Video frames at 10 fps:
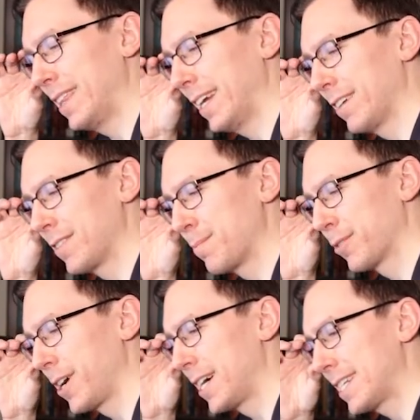I think, of the
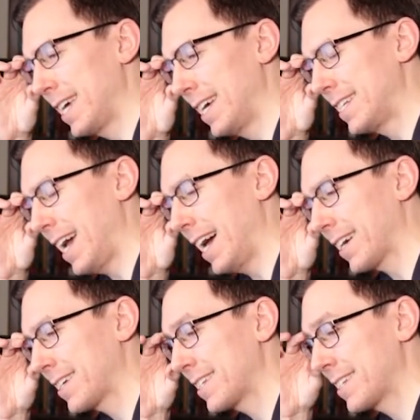process
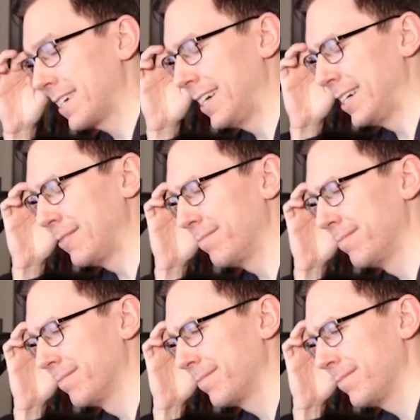x
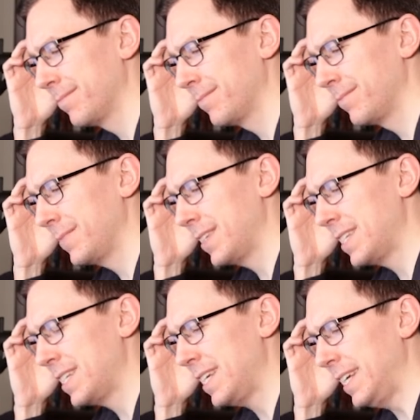um,
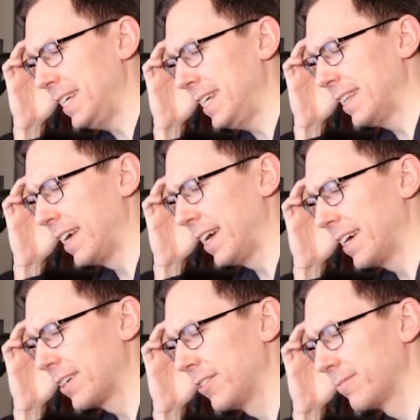t
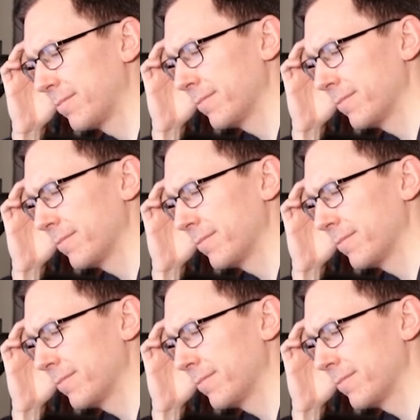then.